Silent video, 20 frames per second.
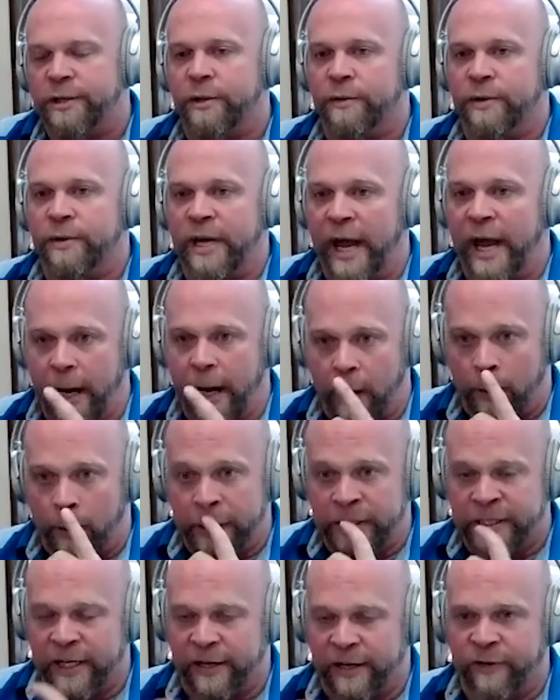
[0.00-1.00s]
So
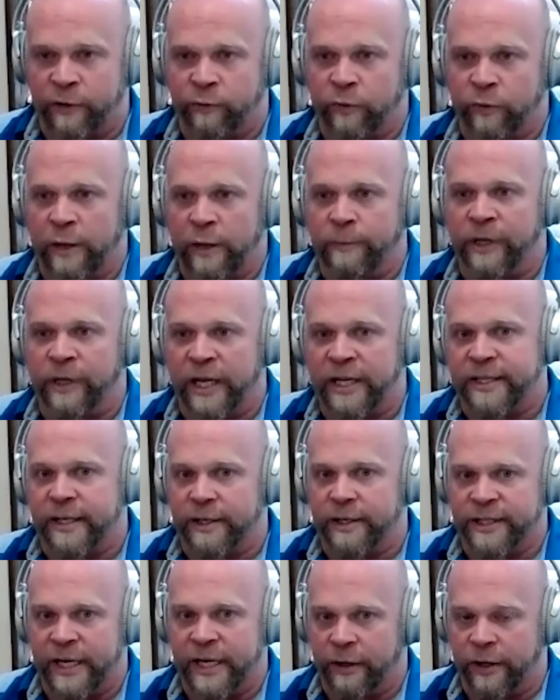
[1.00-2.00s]
now instead of your red
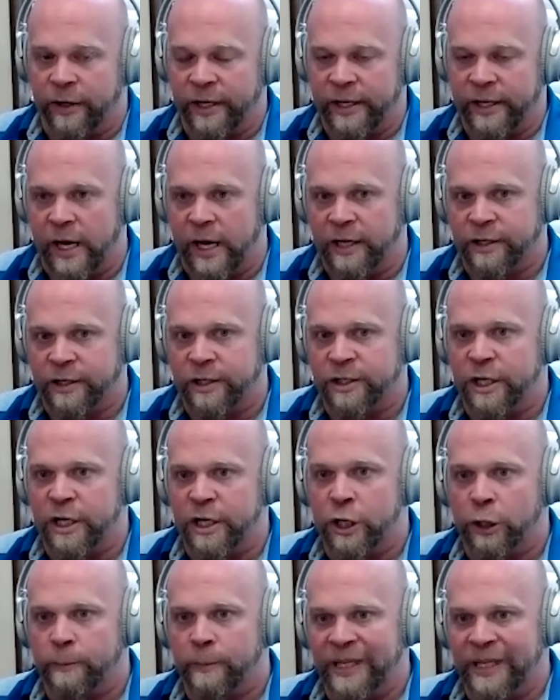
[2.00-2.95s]
blood cells carrying the oxygen,